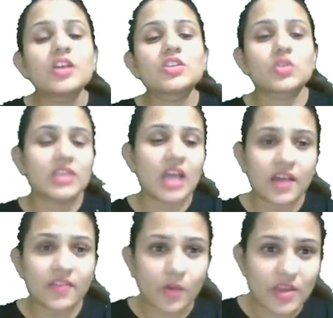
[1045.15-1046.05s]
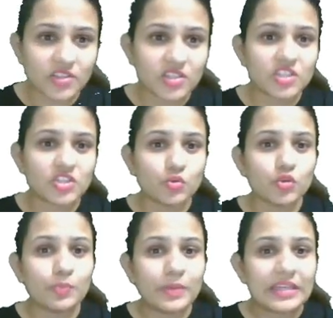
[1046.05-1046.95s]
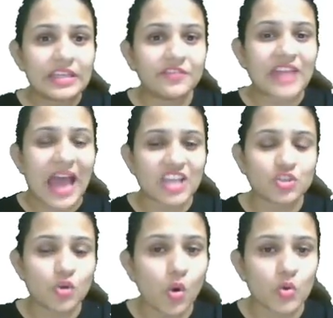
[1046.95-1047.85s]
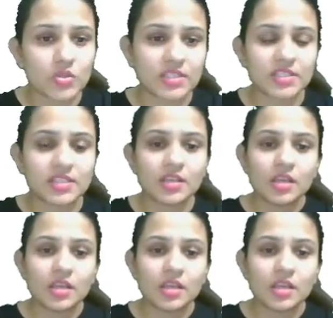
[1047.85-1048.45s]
So, yeah, the question is, do you believe dash ghosts?